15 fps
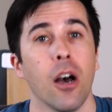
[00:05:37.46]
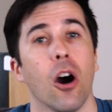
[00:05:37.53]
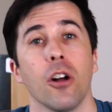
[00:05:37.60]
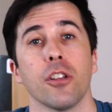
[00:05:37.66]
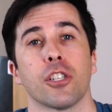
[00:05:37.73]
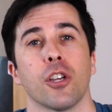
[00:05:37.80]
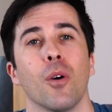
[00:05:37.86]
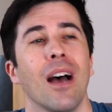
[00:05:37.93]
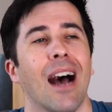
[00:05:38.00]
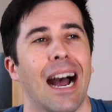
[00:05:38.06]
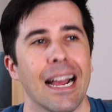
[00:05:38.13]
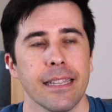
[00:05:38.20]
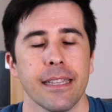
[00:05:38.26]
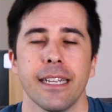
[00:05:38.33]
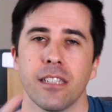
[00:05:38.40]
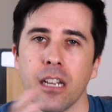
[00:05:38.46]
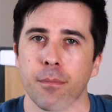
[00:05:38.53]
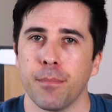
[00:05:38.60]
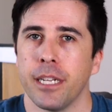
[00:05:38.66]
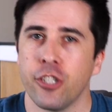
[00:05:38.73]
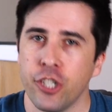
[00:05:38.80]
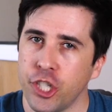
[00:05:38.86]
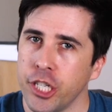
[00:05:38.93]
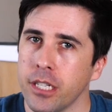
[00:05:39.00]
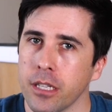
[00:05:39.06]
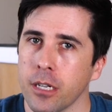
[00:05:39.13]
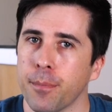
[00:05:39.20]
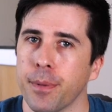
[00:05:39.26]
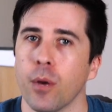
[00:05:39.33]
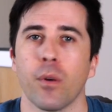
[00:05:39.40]
Also, I leaned on BGG a
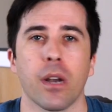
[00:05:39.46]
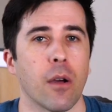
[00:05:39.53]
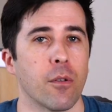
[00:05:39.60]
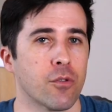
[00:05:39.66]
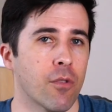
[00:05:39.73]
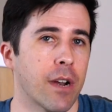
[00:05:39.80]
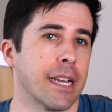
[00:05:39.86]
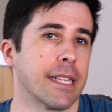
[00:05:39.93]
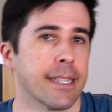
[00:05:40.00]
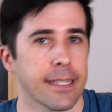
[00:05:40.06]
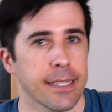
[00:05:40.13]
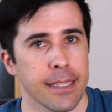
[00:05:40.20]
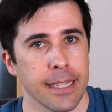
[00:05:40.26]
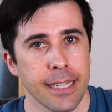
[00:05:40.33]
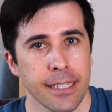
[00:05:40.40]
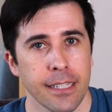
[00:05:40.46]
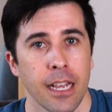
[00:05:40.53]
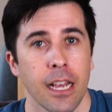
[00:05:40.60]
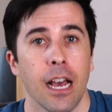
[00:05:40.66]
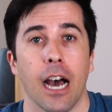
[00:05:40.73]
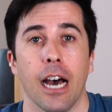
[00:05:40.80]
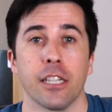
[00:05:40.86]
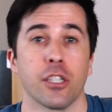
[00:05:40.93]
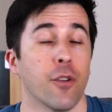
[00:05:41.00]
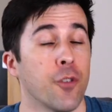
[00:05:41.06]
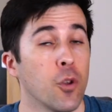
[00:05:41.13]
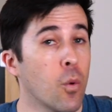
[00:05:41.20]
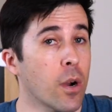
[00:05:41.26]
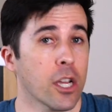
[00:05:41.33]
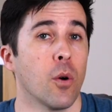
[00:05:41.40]
little bit when I was writing this list, so if
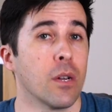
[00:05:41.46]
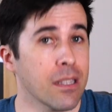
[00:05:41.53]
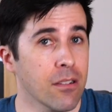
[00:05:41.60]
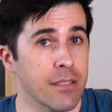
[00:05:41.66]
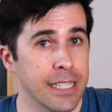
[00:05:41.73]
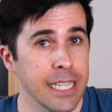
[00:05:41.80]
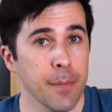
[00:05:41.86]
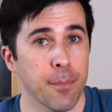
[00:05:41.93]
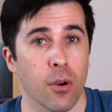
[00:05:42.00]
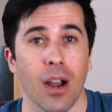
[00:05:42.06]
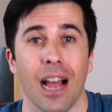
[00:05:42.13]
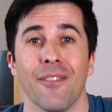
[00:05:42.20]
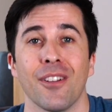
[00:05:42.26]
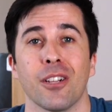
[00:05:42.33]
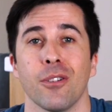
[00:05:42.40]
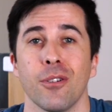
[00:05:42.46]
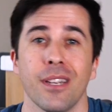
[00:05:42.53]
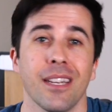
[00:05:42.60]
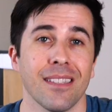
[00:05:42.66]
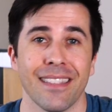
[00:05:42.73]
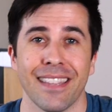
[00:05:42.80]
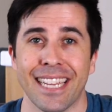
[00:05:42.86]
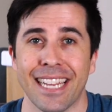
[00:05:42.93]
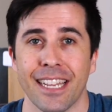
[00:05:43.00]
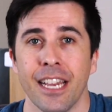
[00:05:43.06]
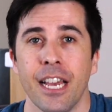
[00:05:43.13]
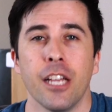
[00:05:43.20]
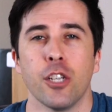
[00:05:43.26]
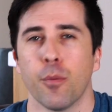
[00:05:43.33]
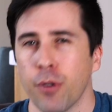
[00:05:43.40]
you want to go a little deeper, I've included a link
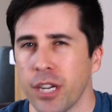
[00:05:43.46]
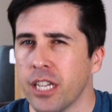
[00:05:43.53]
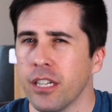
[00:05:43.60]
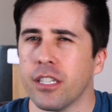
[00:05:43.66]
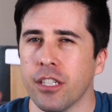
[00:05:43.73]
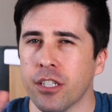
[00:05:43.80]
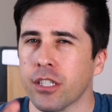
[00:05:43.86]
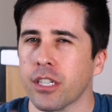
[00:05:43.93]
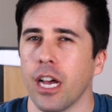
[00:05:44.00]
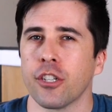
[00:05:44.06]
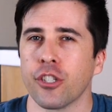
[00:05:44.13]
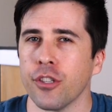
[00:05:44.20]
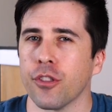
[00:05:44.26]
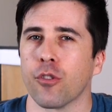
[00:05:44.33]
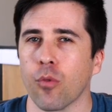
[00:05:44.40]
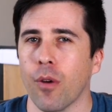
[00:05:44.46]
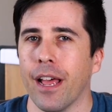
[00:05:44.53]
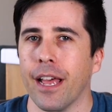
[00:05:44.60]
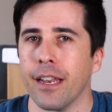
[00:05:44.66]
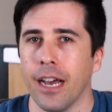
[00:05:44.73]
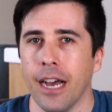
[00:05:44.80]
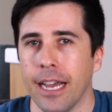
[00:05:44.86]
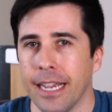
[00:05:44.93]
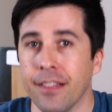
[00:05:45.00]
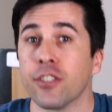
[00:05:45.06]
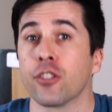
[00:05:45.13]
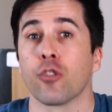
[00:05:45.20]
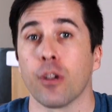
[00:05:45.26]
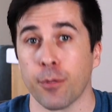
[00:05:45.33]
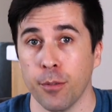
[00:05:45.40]
to a pretty good discussion thread in the
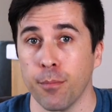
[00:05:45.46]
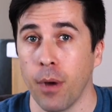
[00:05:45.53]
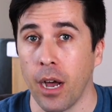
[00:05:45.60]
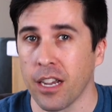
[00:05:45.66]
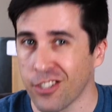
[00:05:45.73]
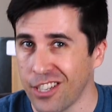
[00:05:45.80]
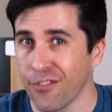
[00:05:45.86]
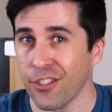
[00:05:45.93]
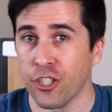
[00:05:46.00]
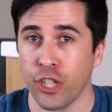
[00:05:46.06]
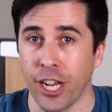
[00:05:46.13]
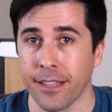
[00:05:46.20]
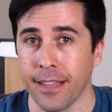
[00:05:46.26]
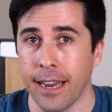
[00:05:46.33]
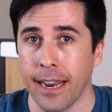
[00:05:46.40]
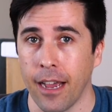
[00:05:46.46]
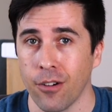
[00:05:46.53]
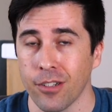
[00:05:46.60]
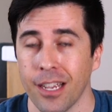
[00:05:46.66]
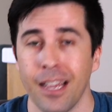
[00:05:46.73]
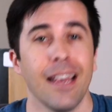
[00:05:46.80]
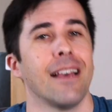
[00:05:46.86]
description box. Definitely check that out.